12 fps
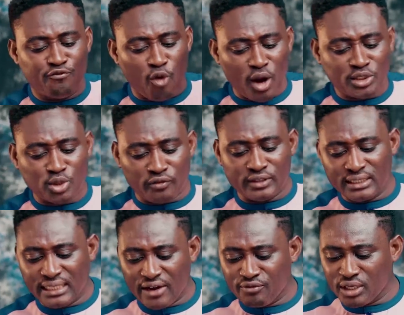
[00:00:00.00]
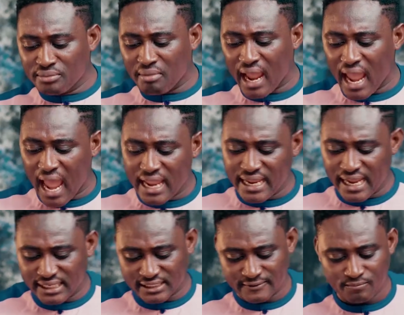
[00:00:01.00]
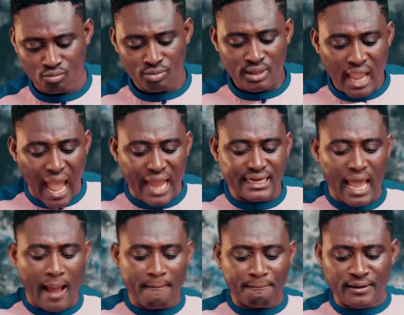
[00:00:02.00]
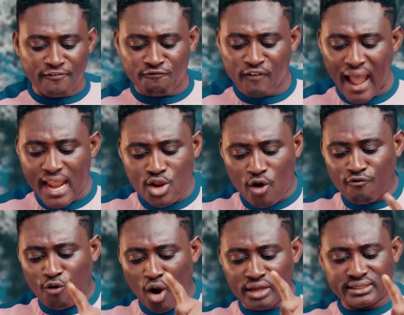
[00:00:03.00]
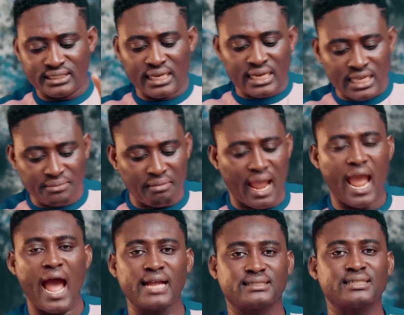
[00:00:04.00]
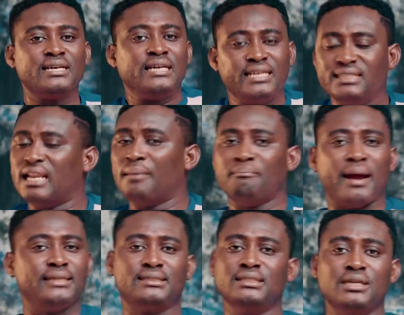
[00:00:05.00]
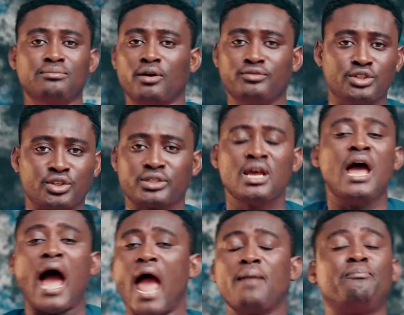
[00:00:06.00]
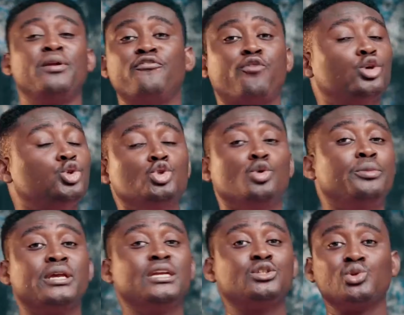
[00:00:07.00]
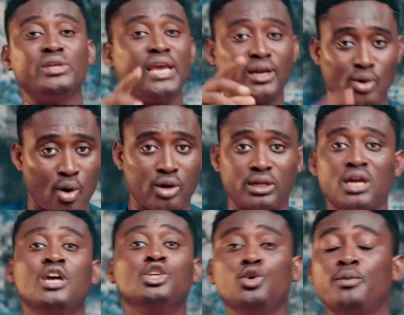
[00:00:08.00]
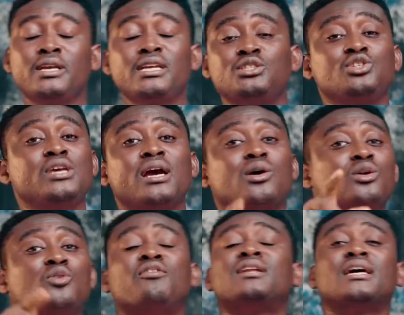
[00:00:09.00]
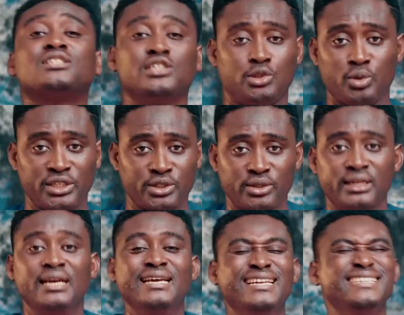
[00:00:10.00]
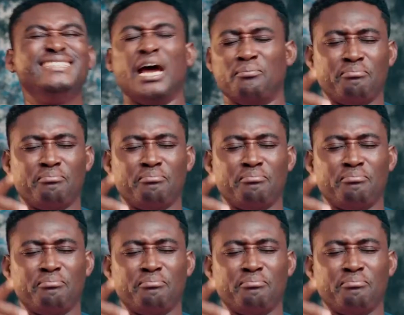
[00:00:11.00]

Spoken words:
voice of the devil in my ears and amplify your voice in my heart in the mighty name of Jesus. I pray for you. You begin to hear God. You begin to hear God over that situation in the